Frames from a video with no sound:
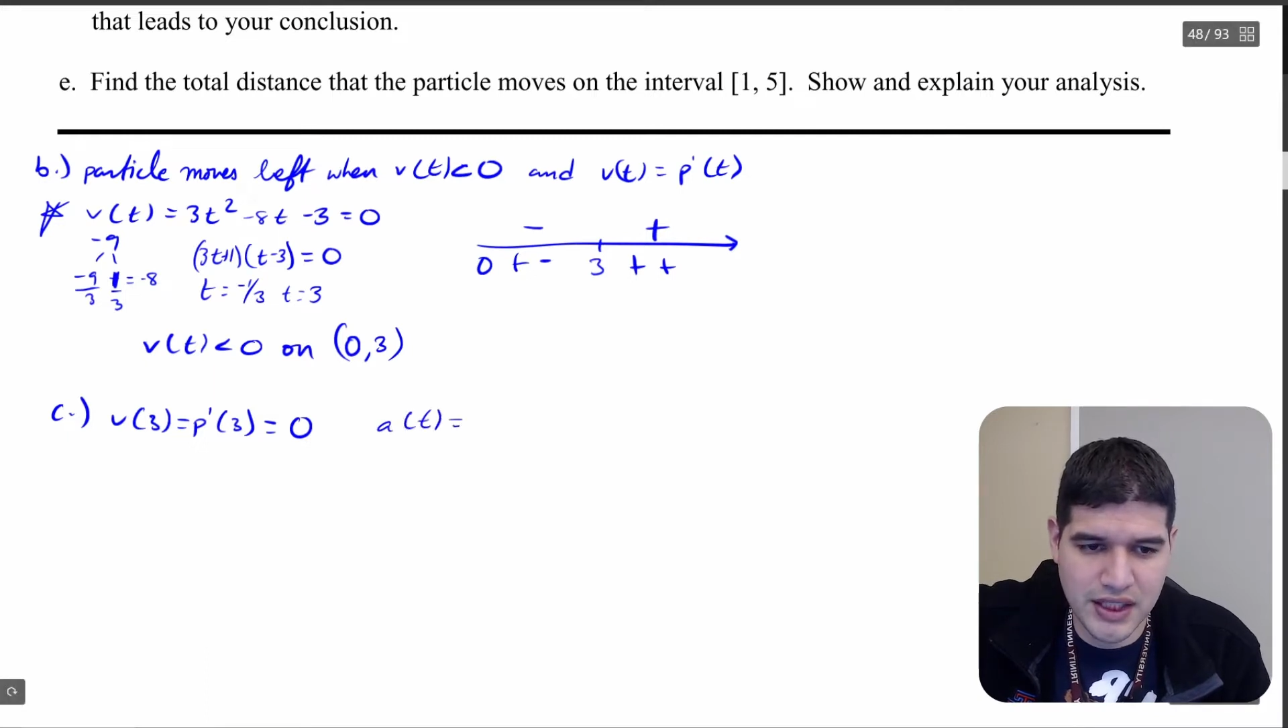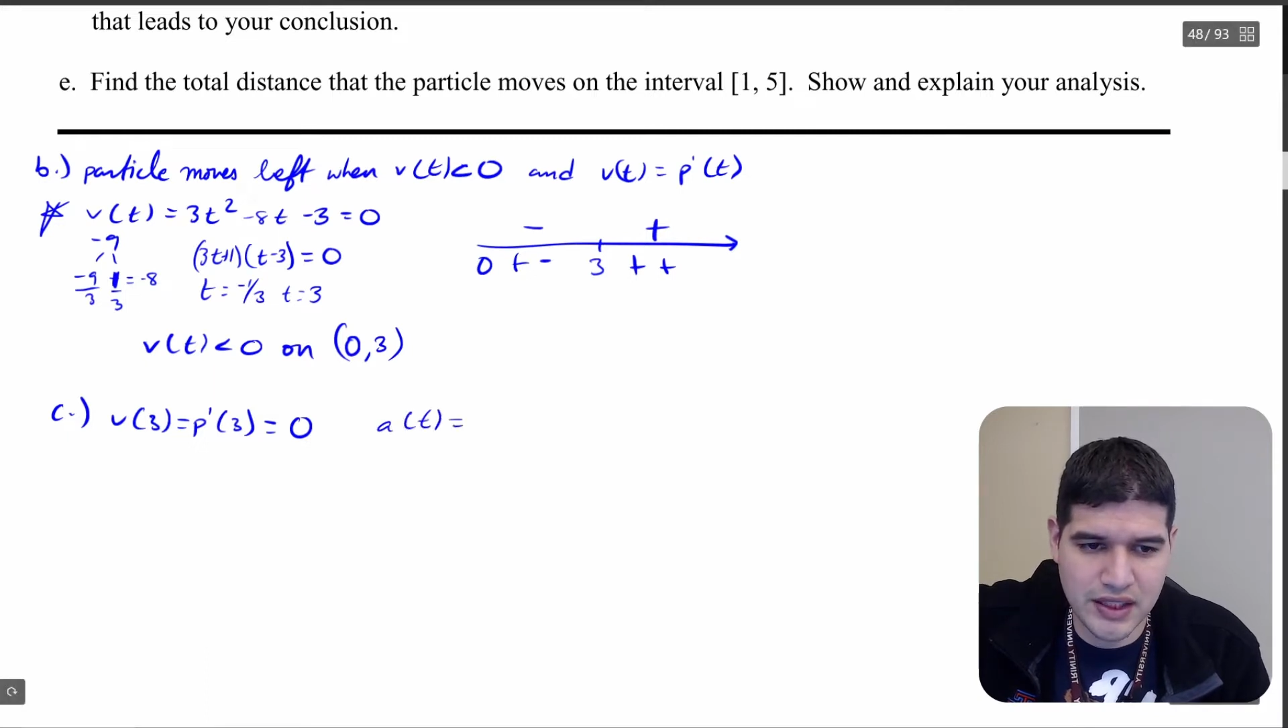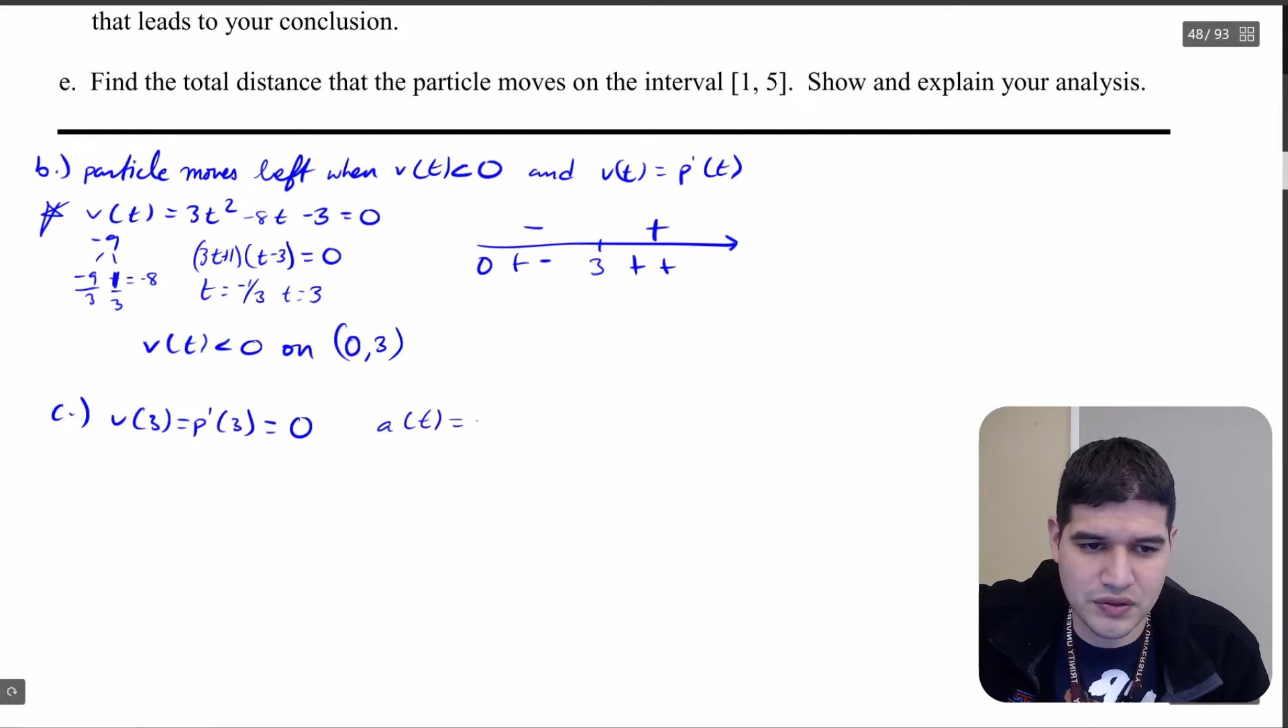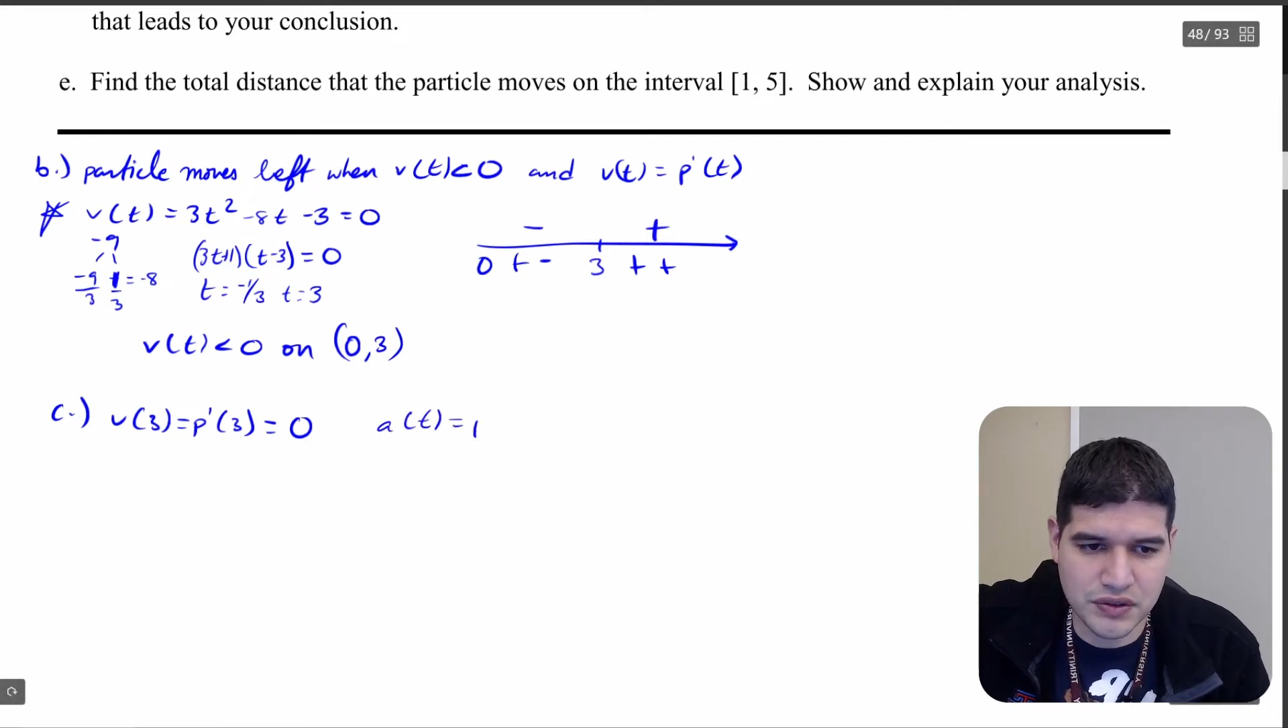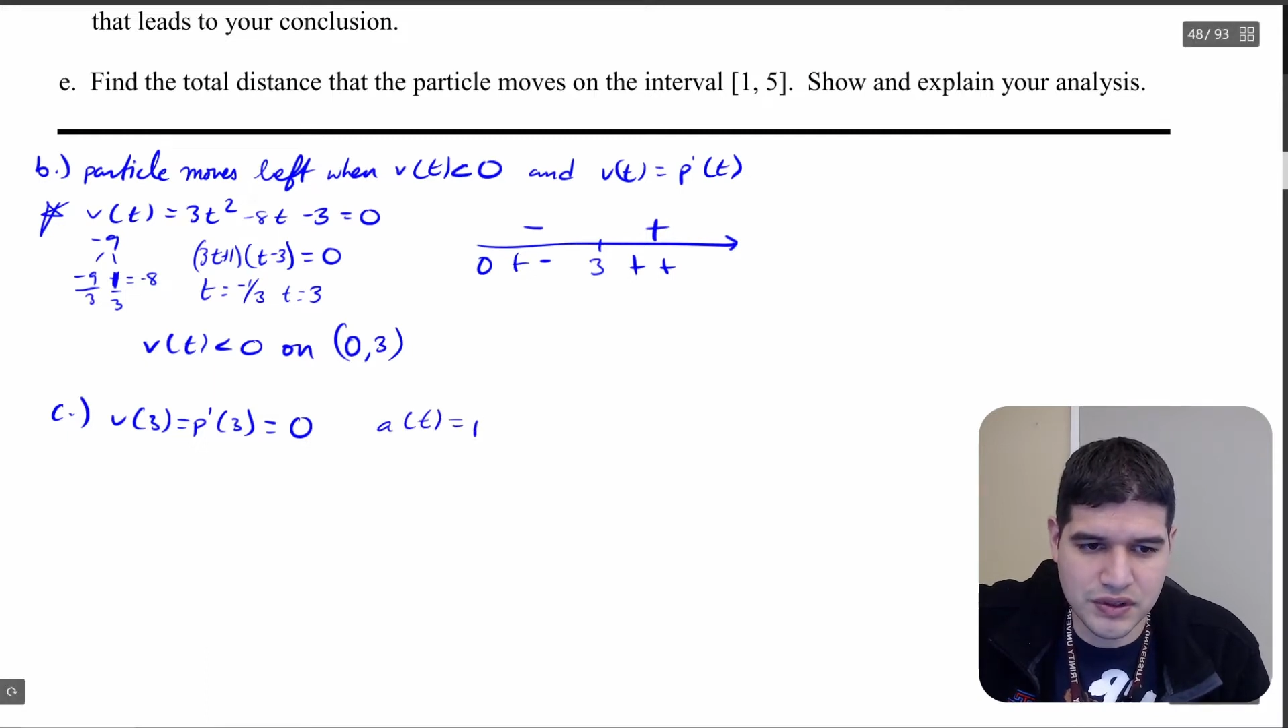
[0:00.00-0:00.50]

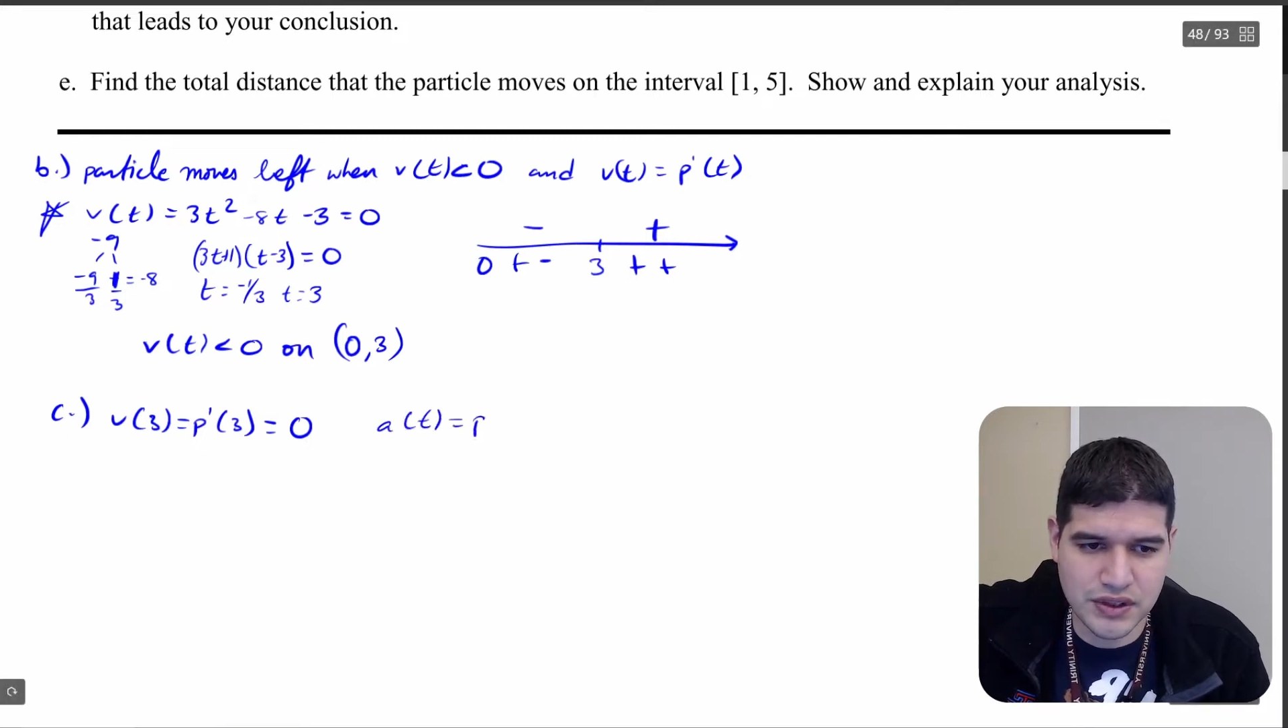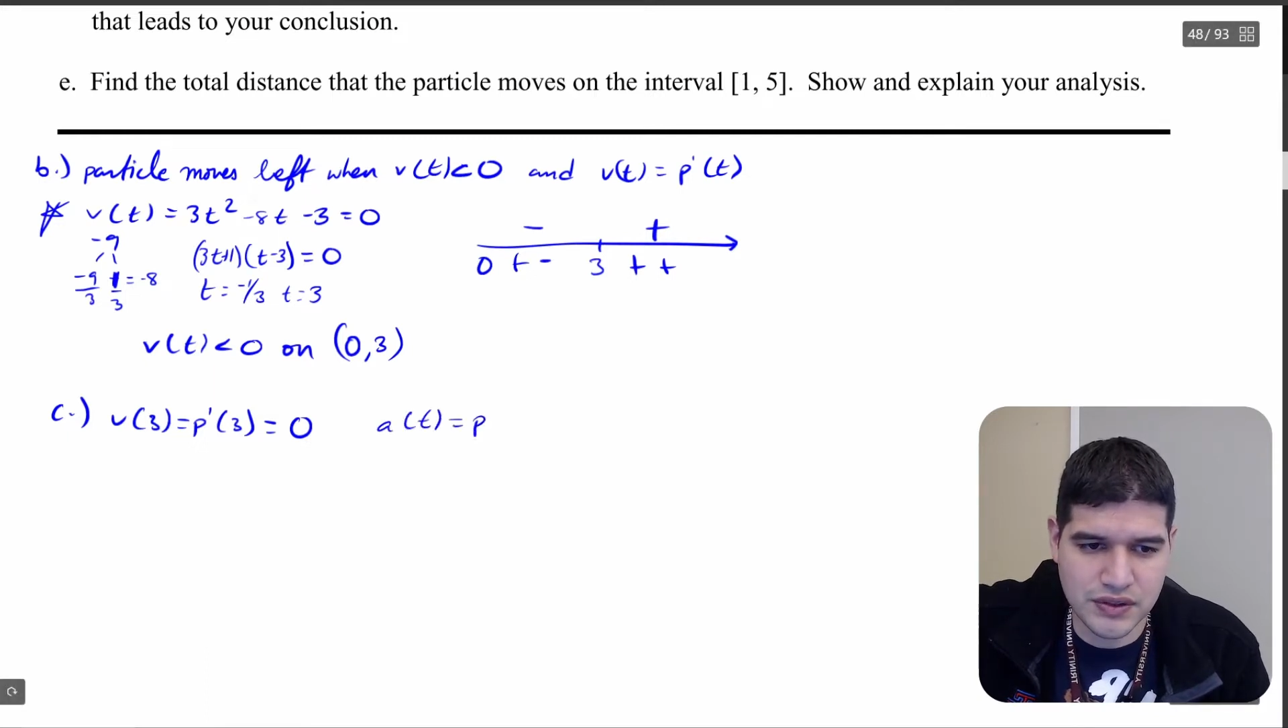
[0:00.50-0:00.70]
equals